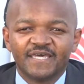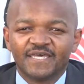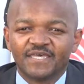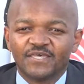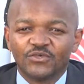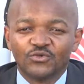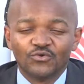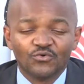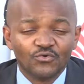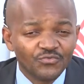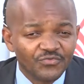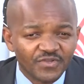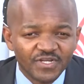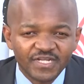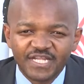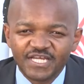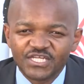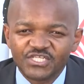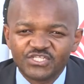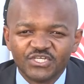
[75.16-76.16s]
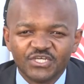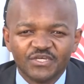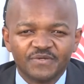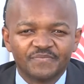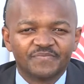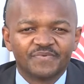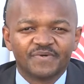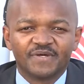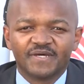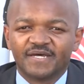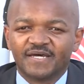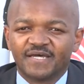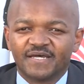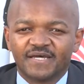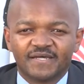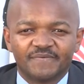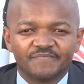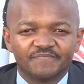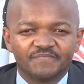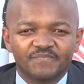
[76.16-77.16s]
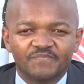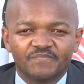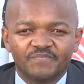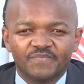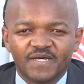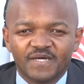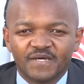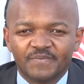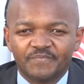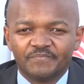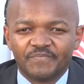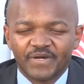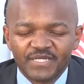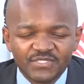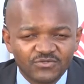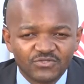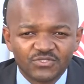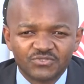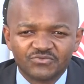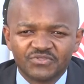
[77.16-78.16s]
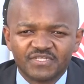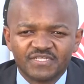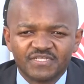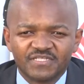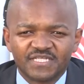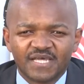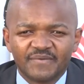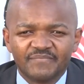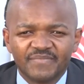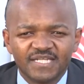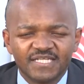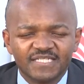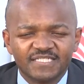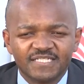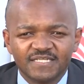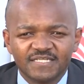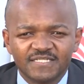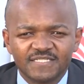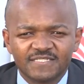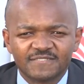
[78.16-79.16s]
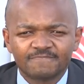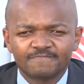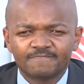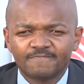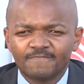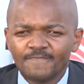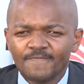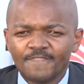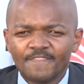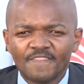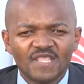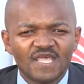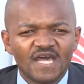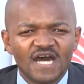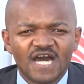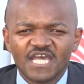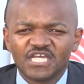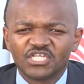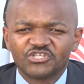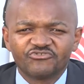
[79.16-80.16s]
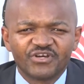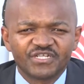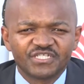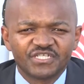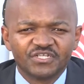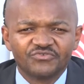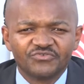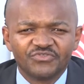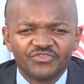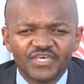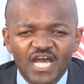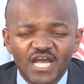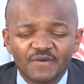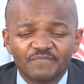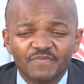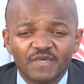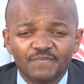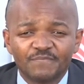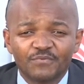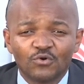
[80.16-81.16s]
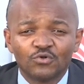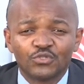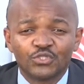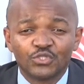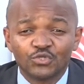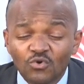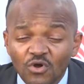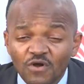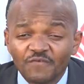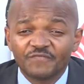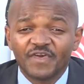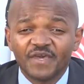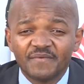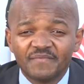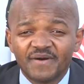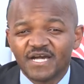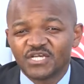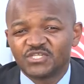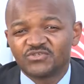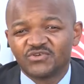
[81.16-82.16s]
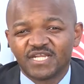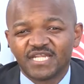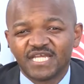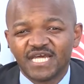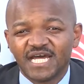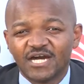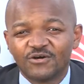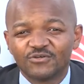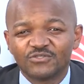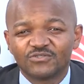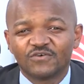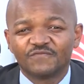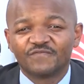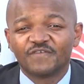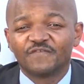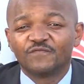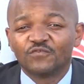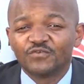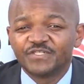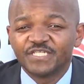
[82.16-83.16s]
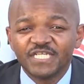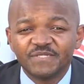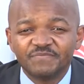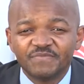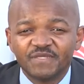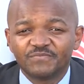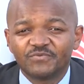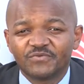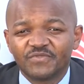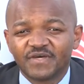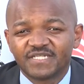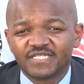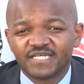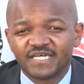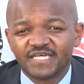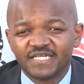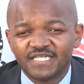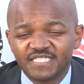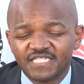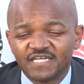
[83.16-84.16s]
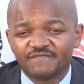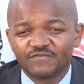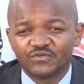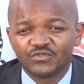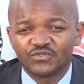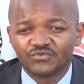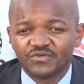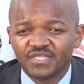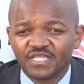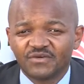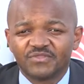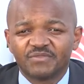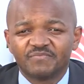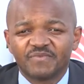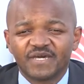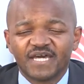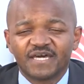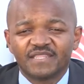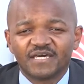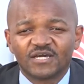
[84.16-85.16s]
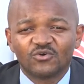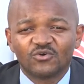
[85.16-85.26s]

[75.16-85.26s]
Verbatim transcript: youth leadership, um, uh, persons with disabilities. I interacted with young people. Two of them actually out of the 14 people that I interviewed together with my other